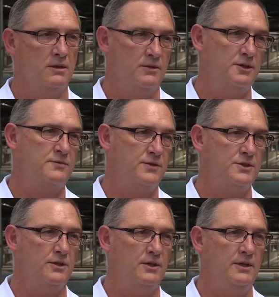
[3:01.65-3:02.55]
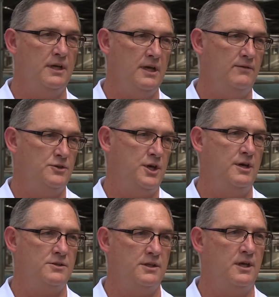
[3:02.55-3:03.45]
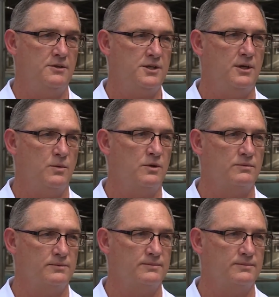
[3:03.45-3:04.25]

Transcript: this facility, they have a chance in the outside world.